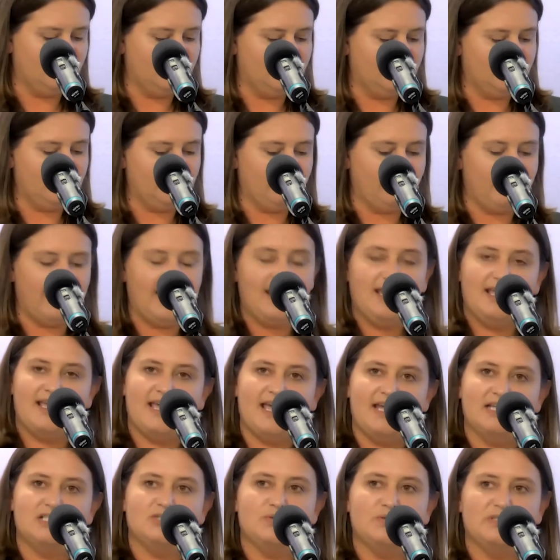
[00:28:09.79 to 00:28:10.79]
to
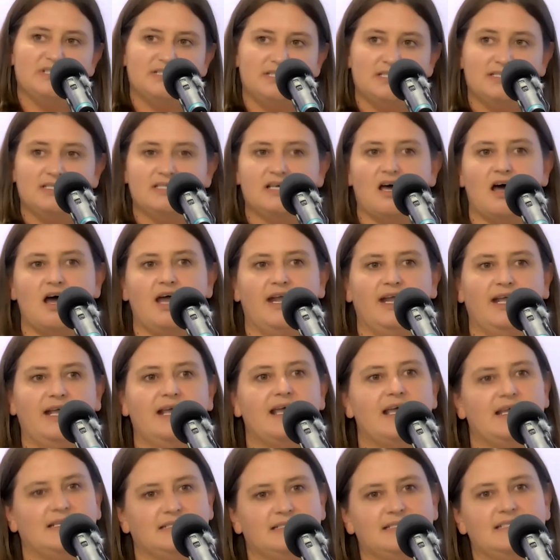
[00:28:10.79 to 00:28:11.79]
re-engage with society
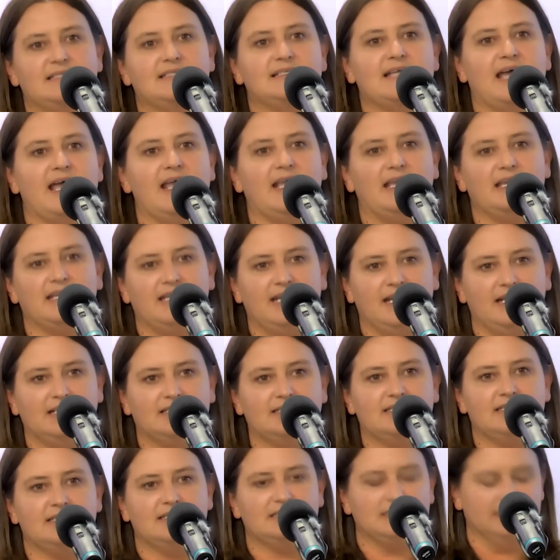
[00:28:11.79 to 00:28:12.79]
and to stay
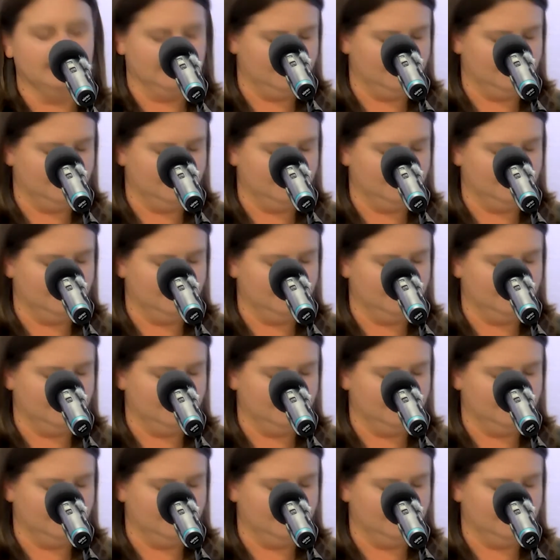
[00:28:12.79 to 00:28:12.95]
connected.